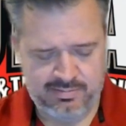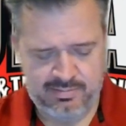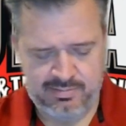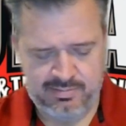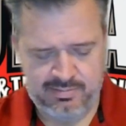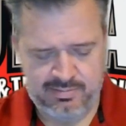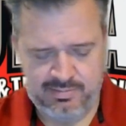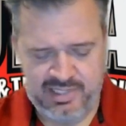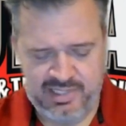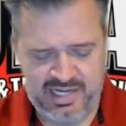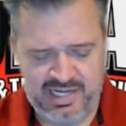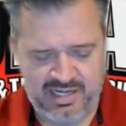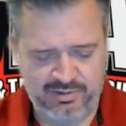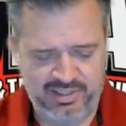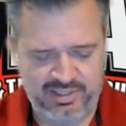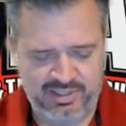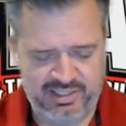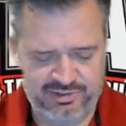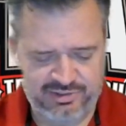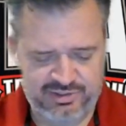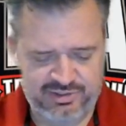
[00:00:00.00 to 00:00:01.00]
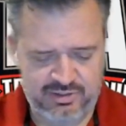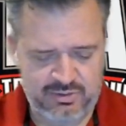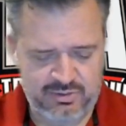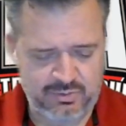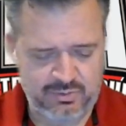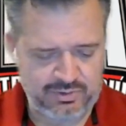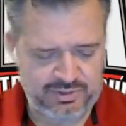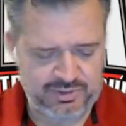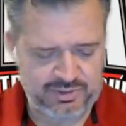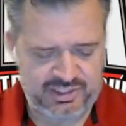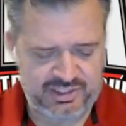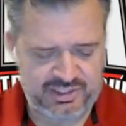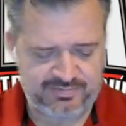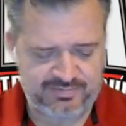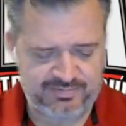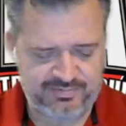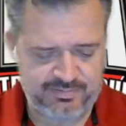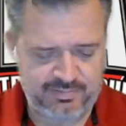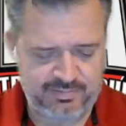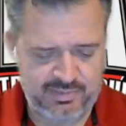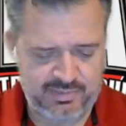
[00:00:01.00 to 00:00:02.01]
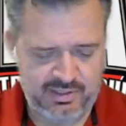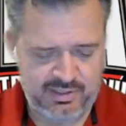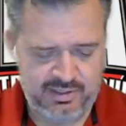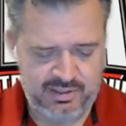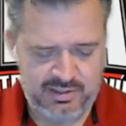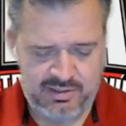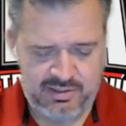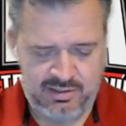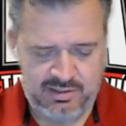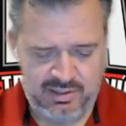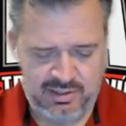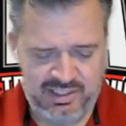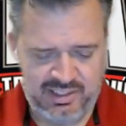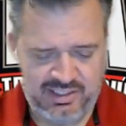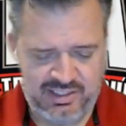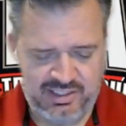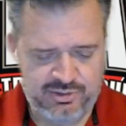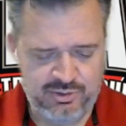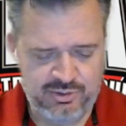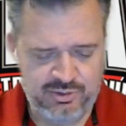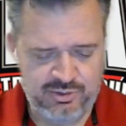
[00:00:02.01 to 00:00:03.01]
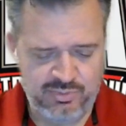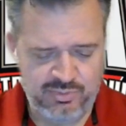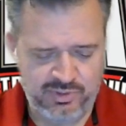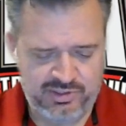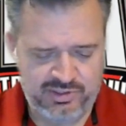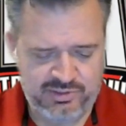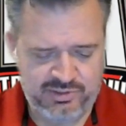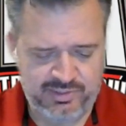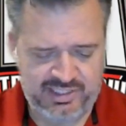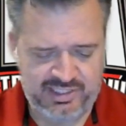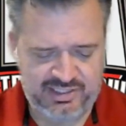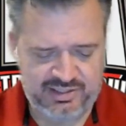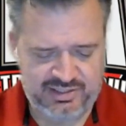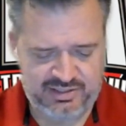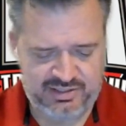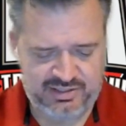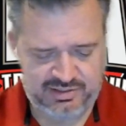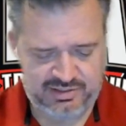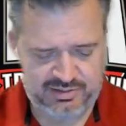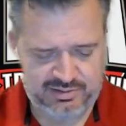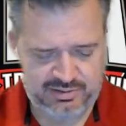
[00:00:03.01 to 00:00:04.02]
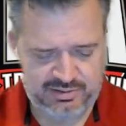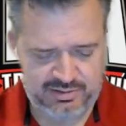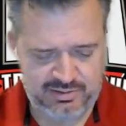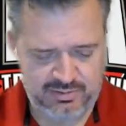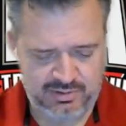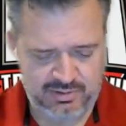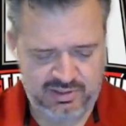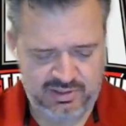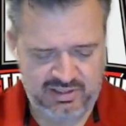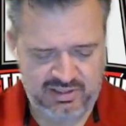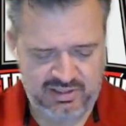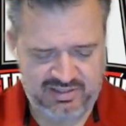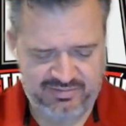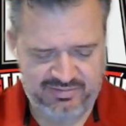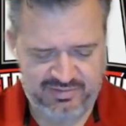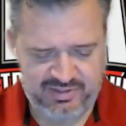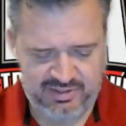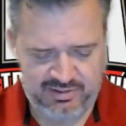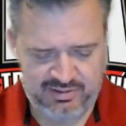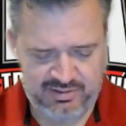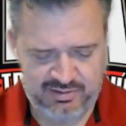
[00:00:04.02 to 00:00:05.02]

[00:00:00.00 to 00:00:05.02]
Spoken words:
Donald Nelson, of course, he's leading 2 points races going into Lufkin.